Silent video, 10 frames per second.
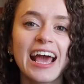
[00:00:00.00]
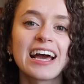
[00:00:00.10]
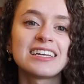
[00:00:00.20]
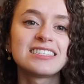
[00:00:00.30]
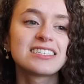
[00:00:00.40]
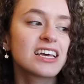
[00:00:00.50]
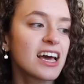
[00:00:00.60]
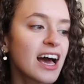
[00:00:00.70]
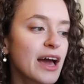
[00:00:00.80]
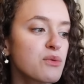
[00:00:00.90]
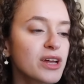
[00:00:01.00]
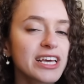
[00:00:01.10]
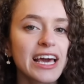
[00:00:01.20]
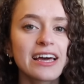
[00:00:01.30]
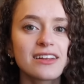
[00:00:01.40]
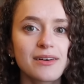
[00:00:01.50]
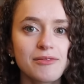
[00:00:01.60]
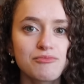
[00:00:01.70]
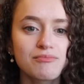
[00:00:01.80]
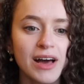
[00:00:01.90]
and I want to get
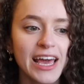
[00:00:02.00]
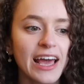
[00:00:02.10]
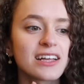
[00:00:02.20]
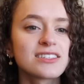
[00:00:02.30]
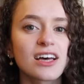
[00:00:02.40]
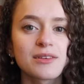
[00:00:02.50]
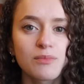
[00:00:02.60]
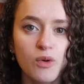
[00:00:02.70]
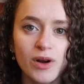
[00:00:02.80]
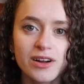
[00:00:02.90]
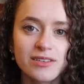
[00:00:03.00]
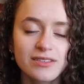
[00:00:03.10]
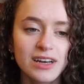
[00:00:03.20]
my hands on more